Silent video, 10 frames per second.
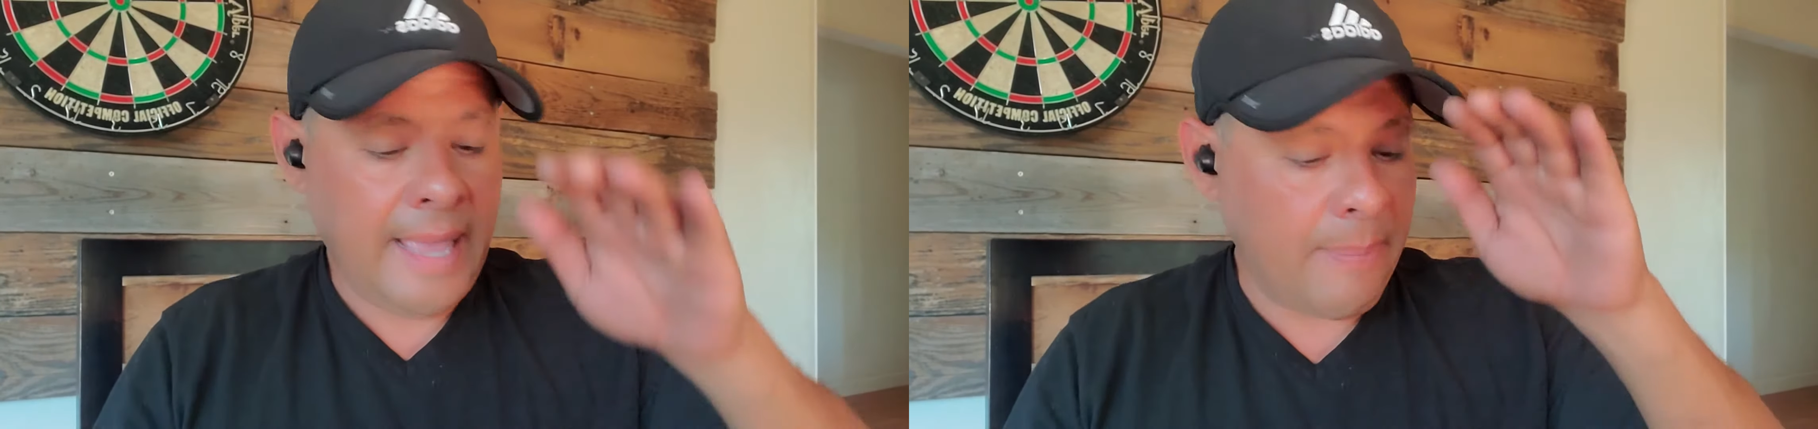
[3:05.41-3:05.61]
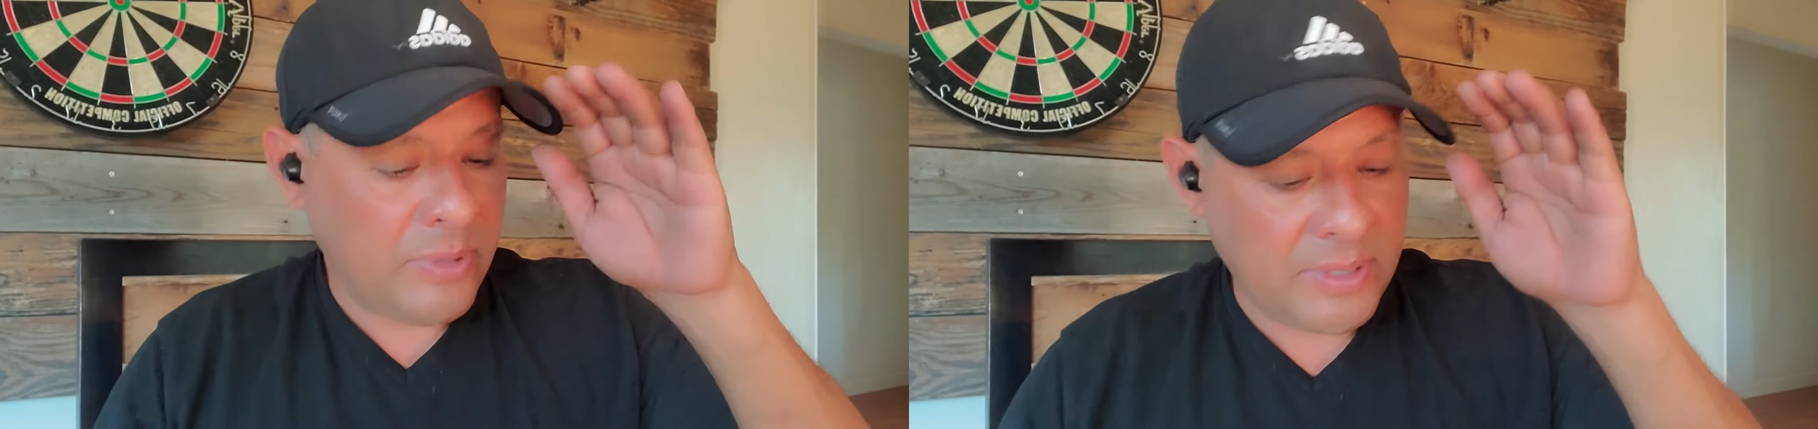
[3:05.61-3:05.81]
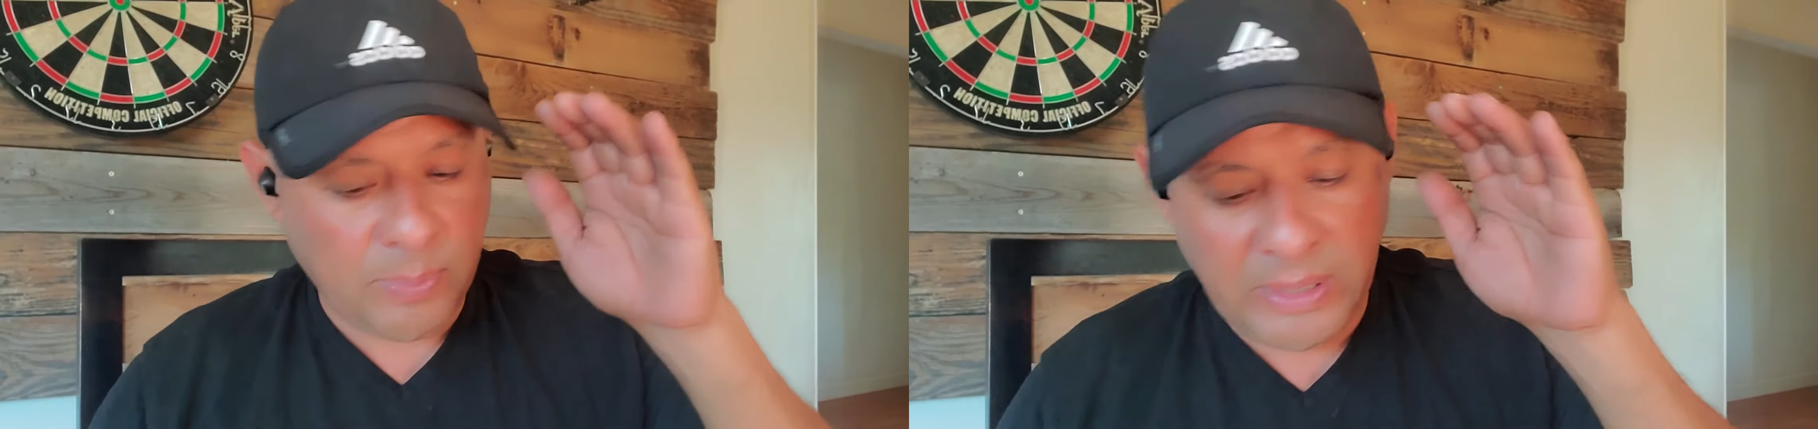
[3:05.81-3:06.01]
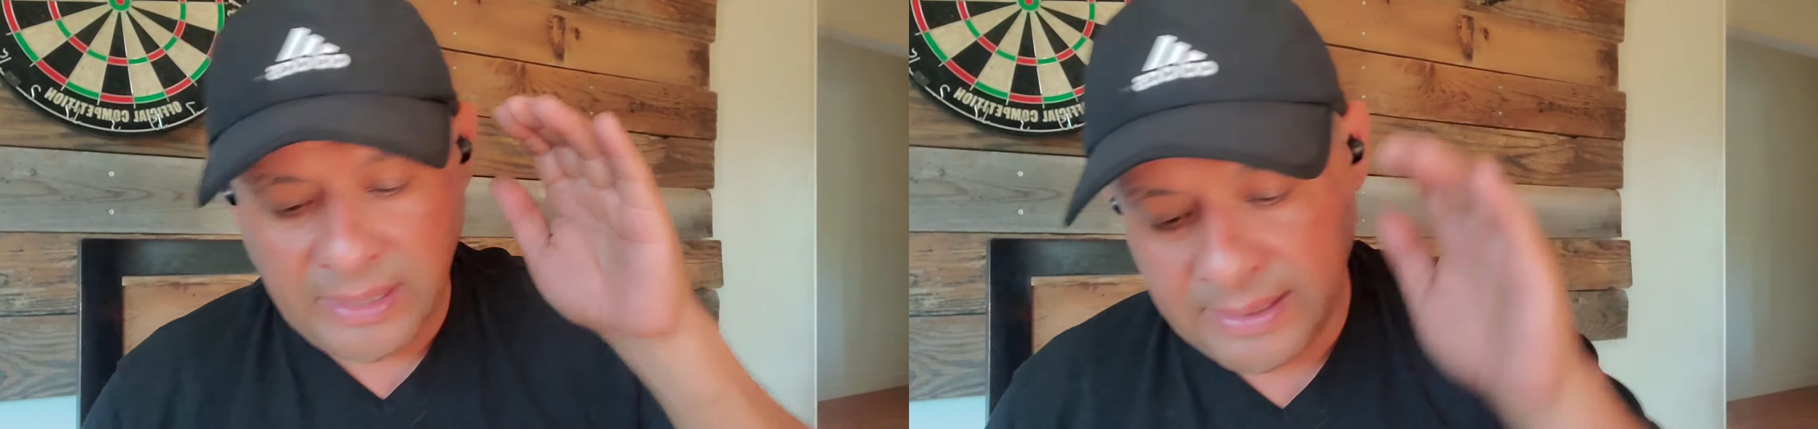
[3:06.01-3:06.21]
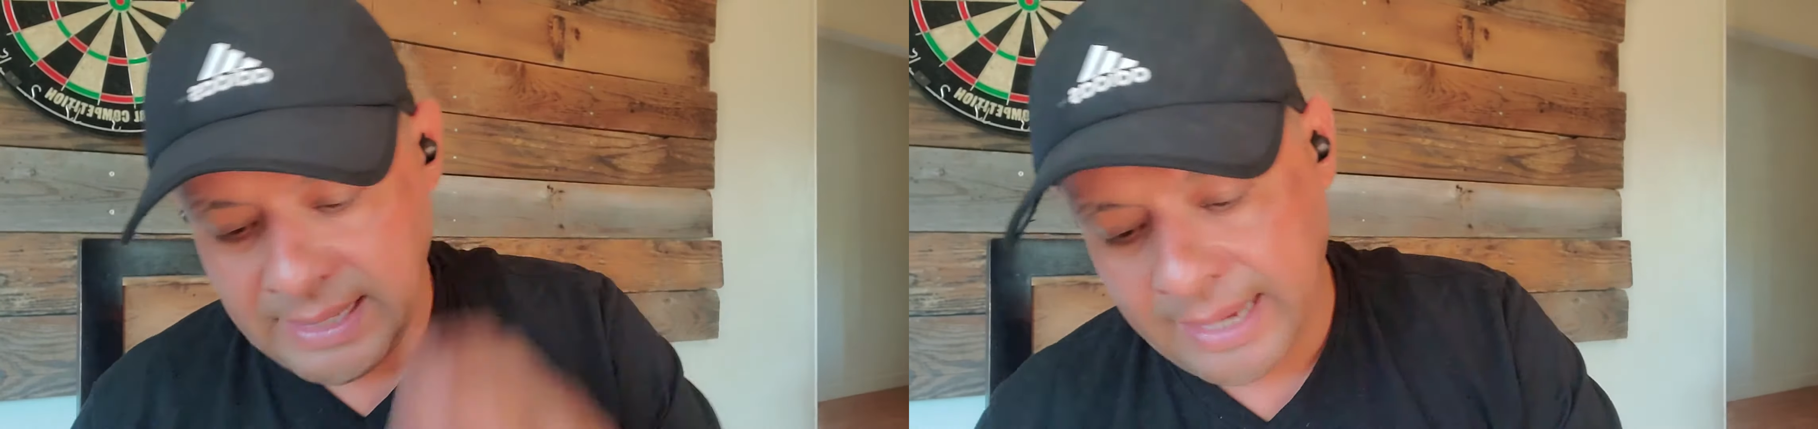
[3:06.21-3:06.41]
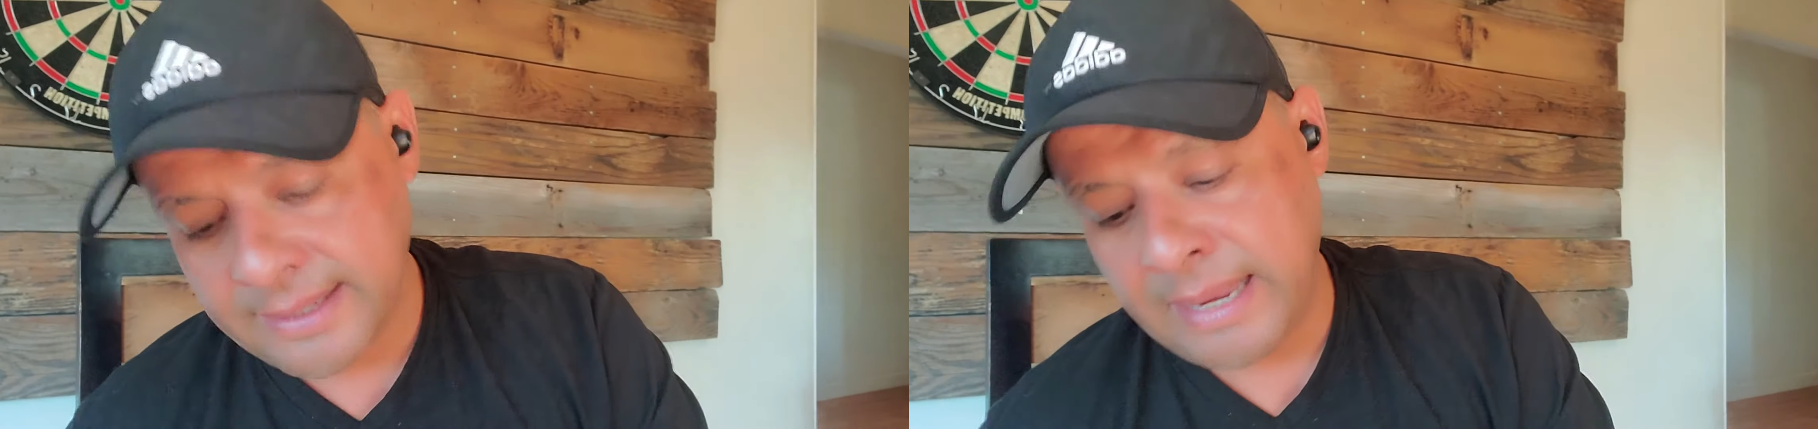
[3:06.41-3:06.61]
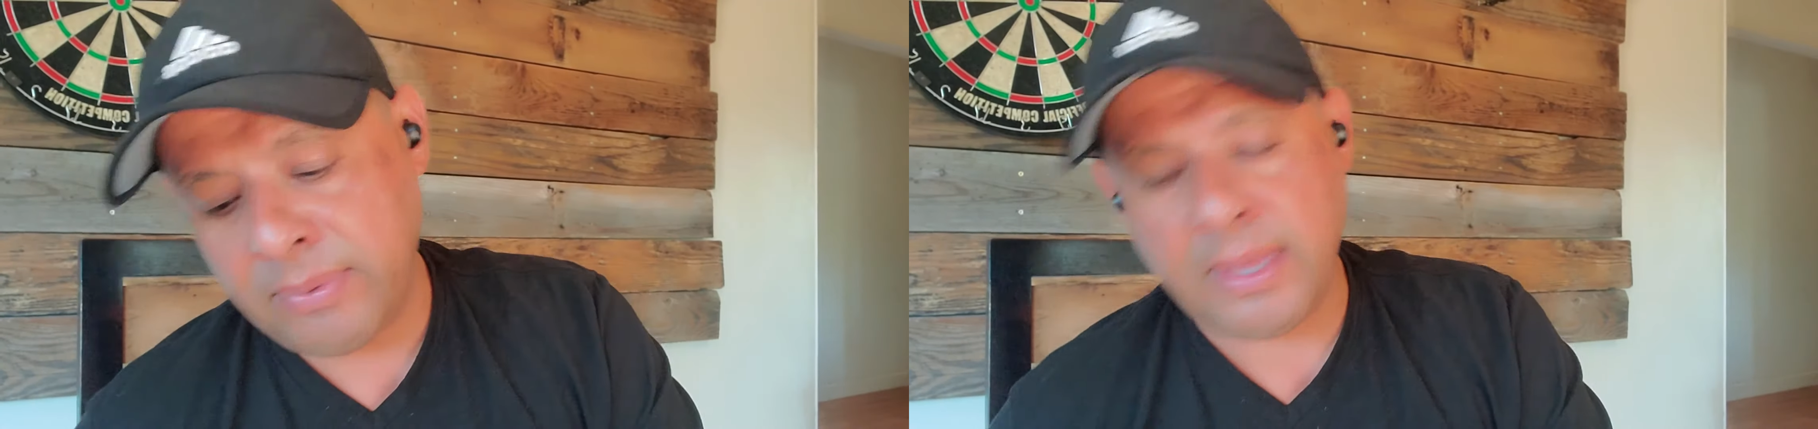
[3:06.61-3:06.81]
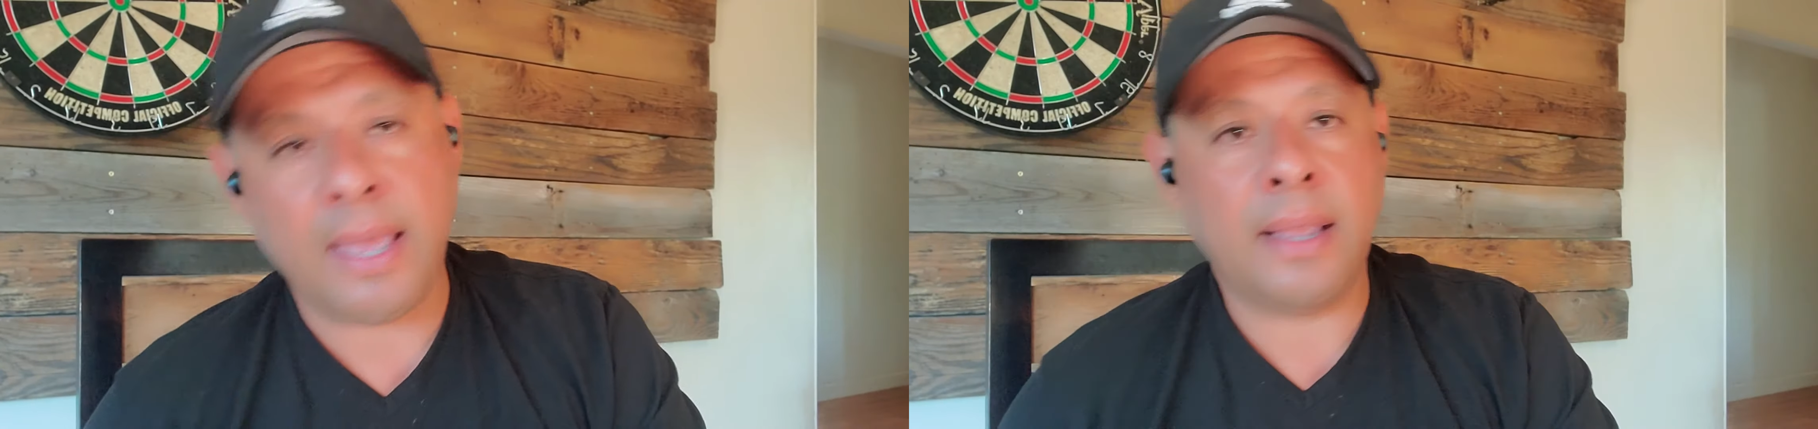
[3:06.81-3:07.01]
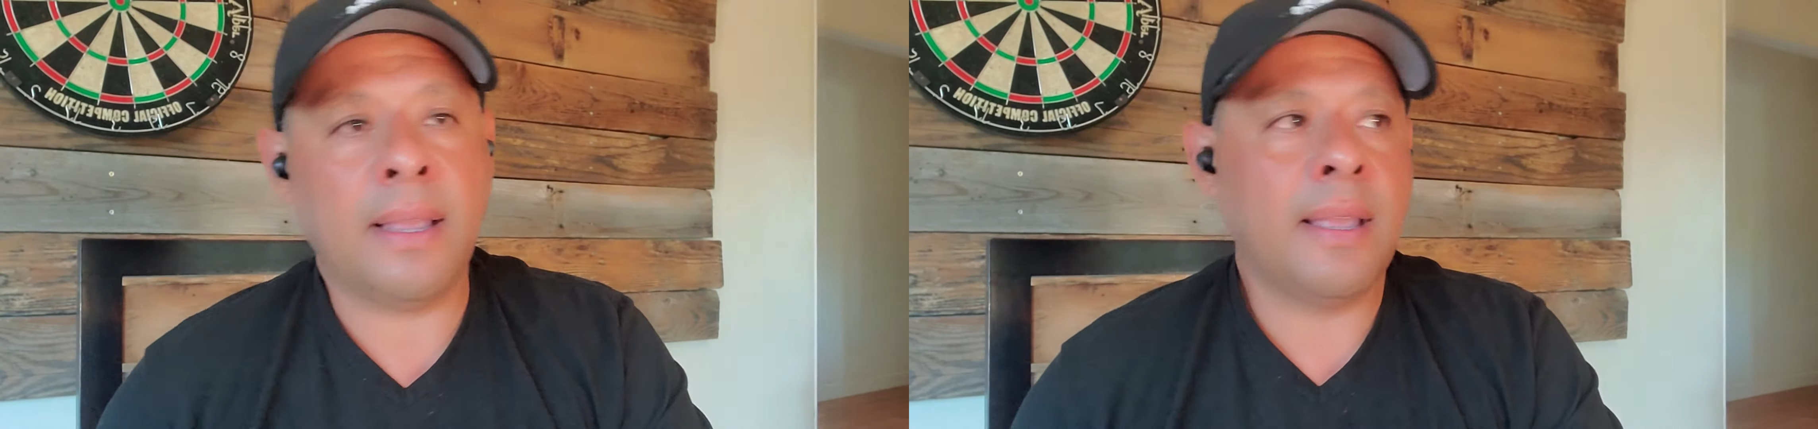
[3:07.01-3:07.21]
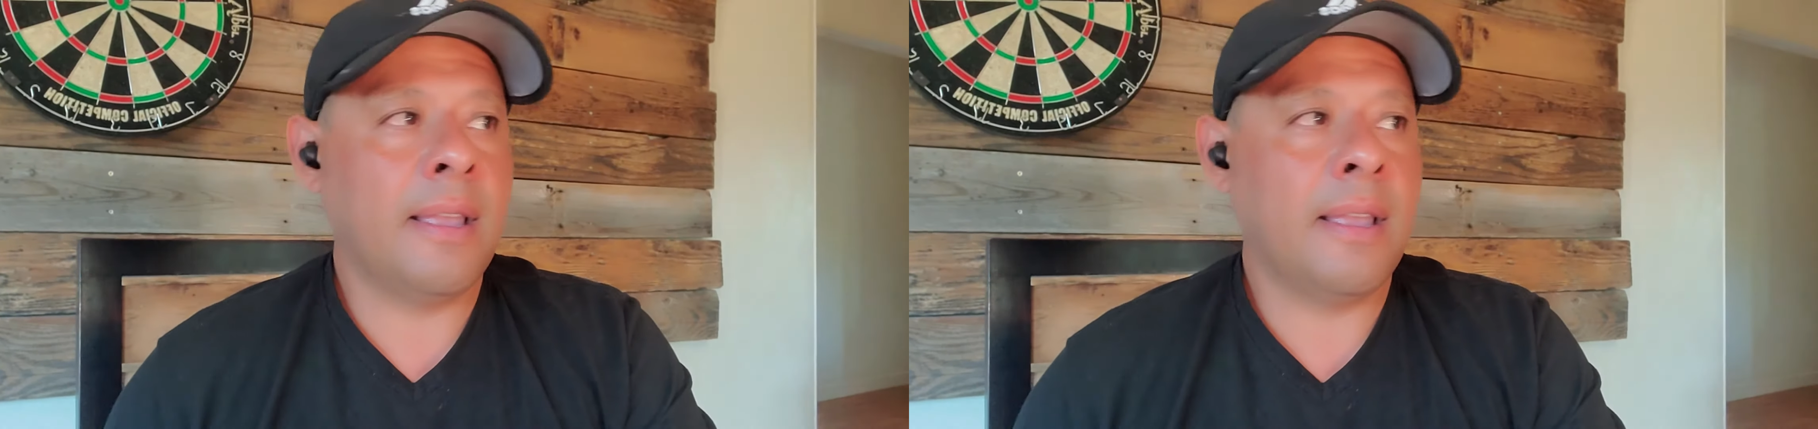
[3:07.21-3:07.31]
happens to be the exact same thing,